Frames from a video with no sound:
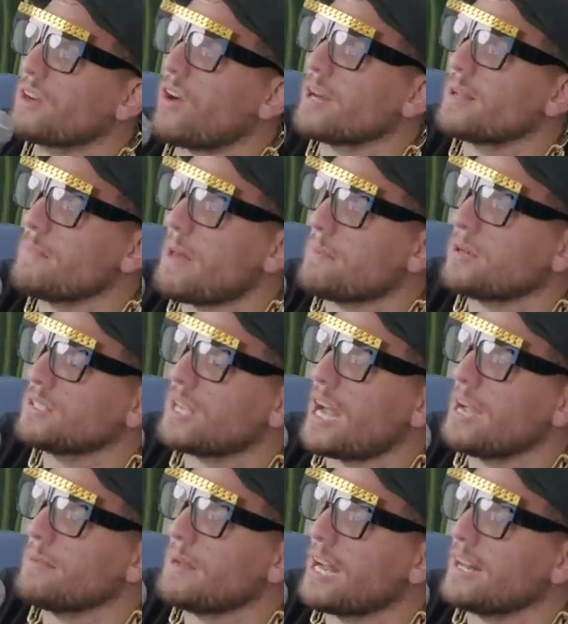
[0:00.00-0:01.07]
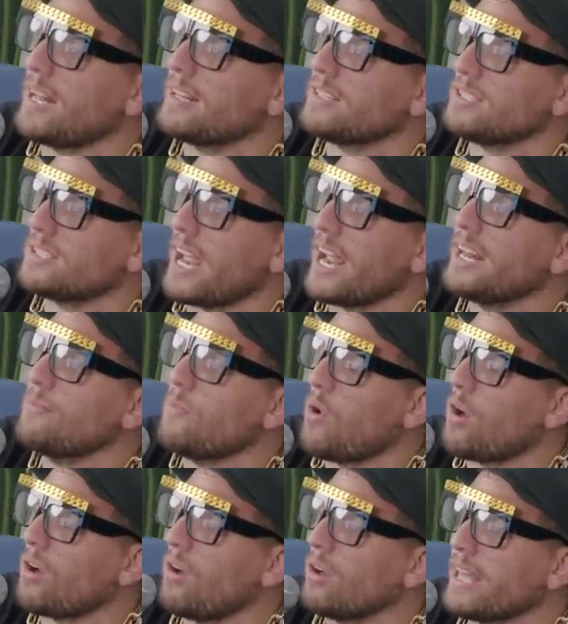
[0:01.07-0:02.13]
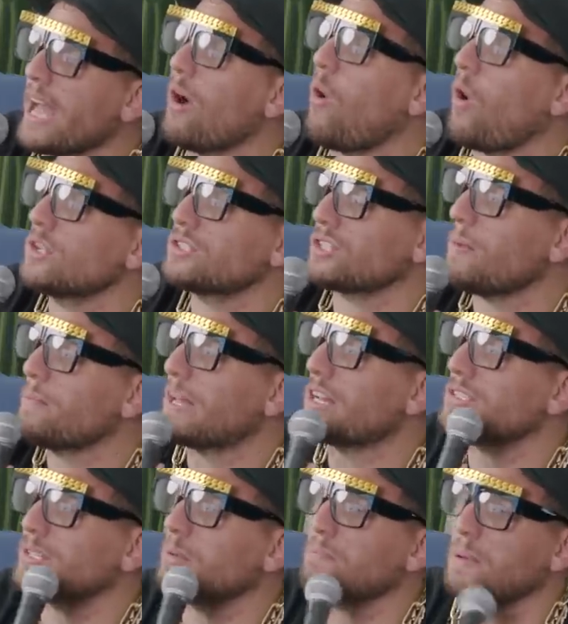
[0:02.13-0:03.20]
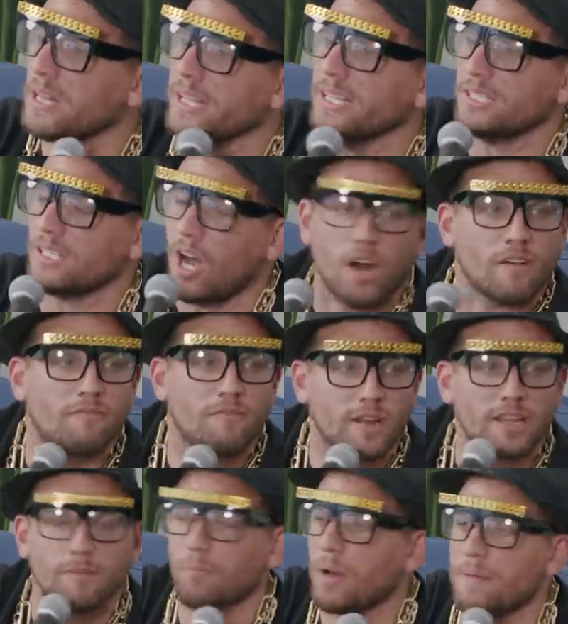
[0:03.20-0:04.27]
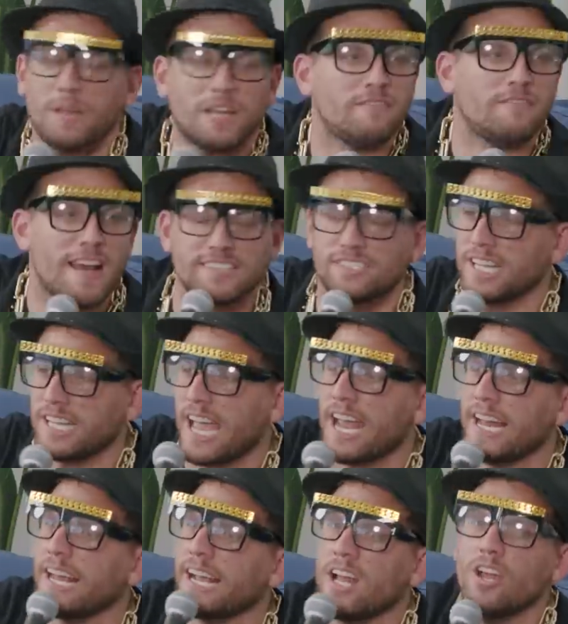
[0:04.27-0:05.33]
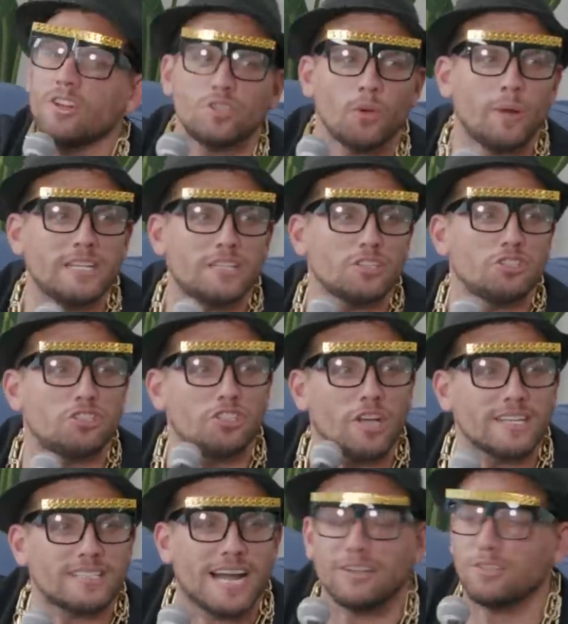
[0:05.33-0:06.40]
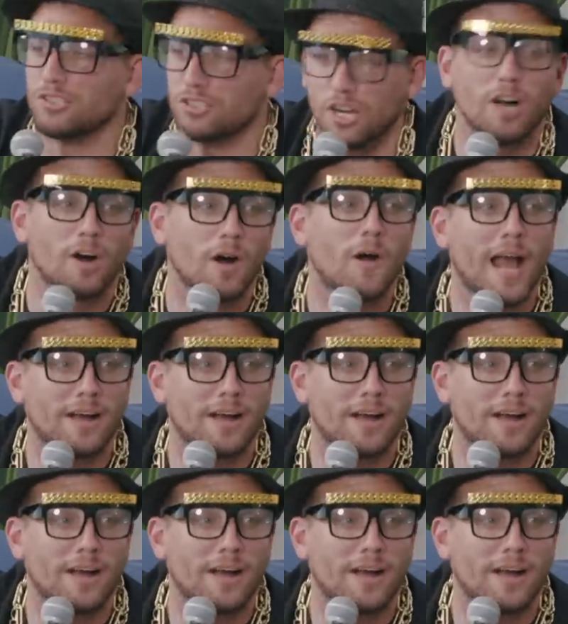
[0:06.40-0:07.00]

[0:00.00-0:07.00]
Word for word: regarding members, I'm not allowed to say anymore. Yeah, also because the police are fucking probably yeah, investigating, yeah, yeah. doing to the, shut down the Soho